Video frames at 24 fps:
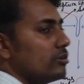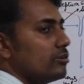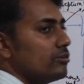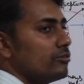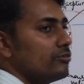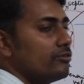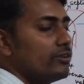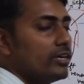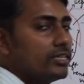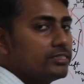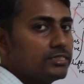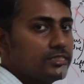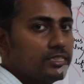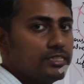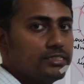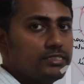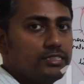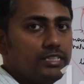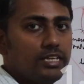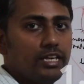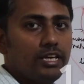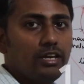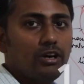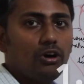First
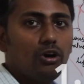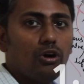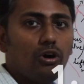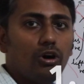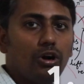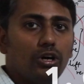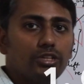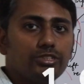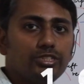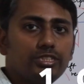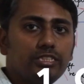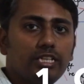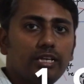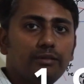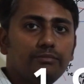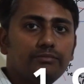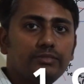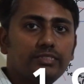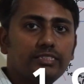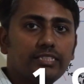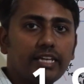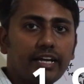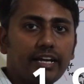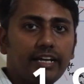is the
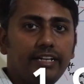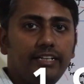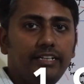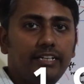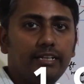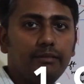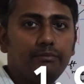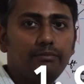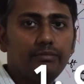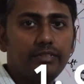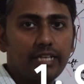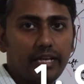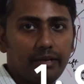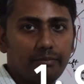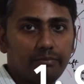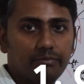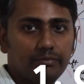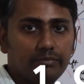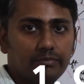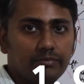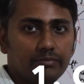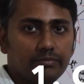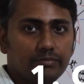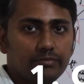ostium secundum type.